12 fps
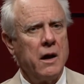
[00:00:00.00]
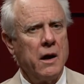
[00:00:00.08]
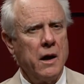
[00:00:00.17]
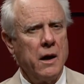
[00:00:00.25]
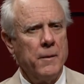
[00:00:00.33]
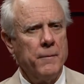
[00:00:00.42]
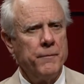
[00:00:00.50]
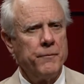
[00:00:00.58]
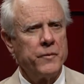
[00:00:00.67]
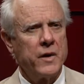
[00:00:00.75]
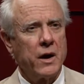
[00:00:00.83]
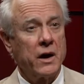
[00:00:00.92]
Um,
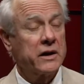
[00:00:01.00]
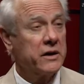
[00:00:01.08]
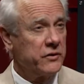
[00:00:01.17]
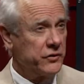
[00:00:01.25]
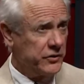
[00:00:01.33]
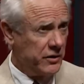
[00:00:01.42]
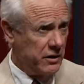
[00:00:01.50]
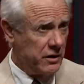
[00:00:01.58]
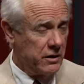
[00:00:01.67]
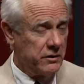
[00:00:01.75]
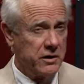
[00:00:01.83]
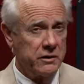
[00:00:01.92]
are
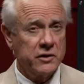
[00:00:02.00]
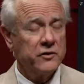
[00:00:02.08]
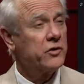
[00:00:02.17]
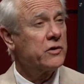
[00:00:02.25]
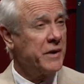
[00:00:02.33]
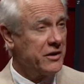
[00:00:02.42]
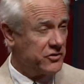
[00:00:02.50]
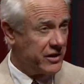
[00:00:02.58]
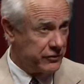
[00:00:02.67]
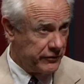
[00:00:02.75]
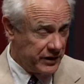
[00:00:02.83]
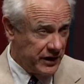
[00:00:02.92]
concerned, they're concerned about
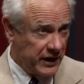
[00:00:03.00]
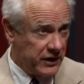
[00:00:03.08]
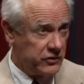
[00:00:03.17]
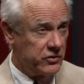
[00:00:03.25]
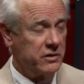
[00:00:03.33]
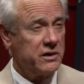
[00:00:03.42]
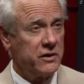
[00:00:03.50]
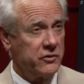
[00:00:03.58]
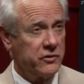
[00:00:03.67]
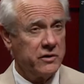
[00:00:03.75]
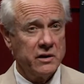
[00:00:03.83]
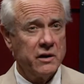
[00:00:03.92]
gentrification, the
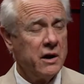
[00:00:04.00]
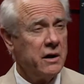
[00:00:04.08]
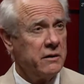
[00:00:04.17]
issue that,